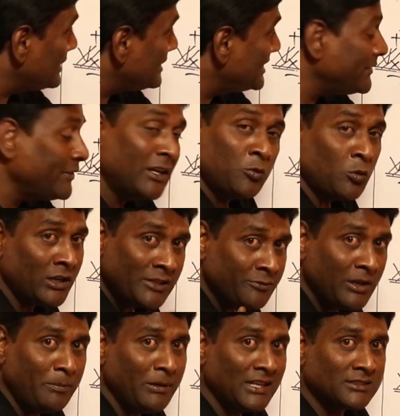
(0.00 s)
receiving end voltage
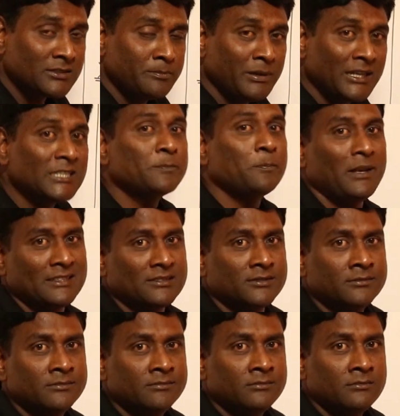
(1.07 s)
will be less, because plus